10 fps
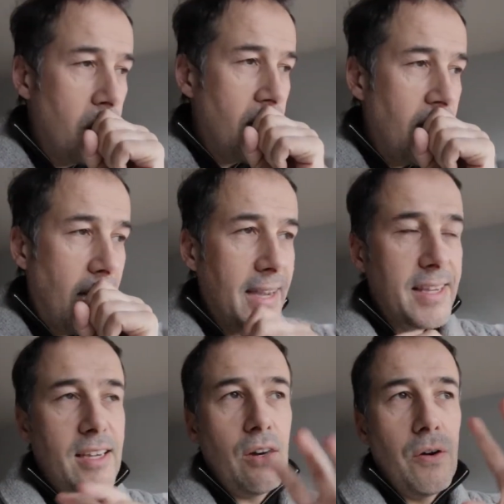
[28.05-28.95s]

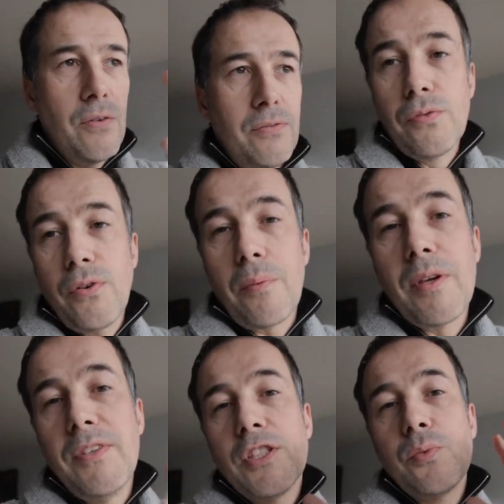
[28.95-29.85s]
Like for
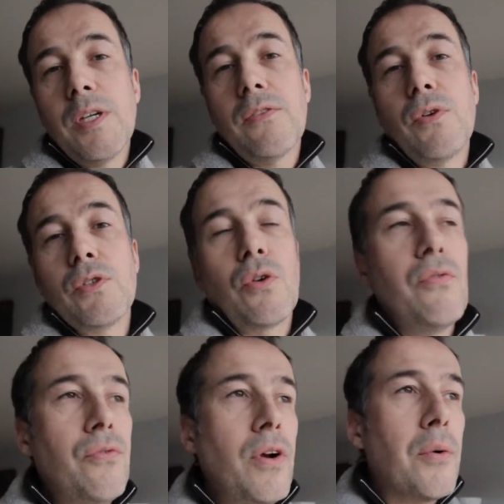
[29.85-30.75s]
me, this week was a
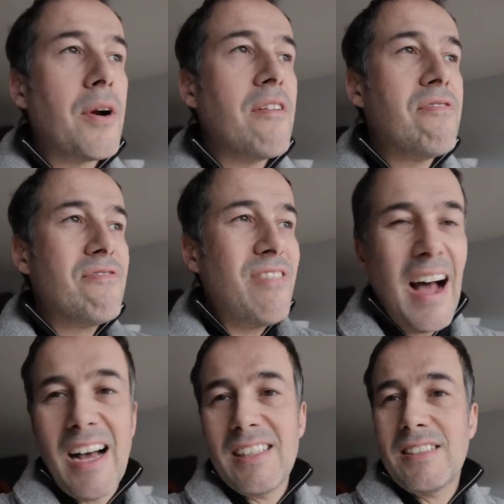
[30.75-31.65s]
very
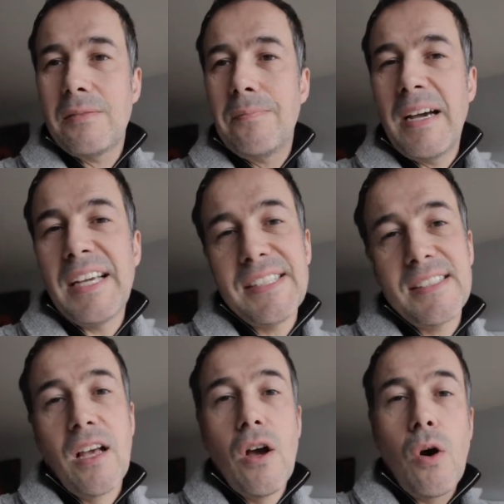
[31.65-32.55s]

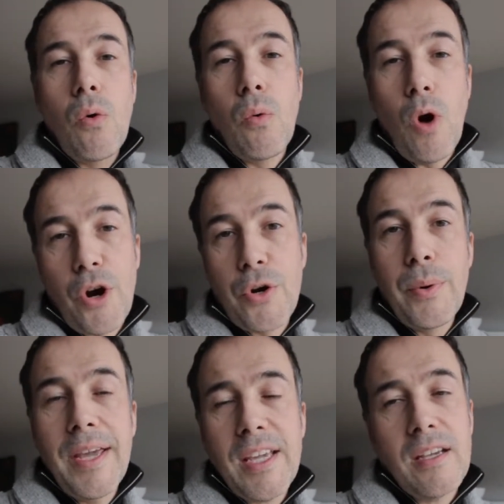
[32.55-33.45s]
fast-paced work
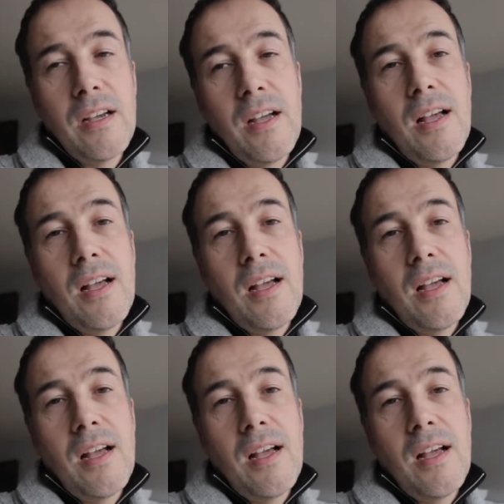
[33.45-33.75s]
week.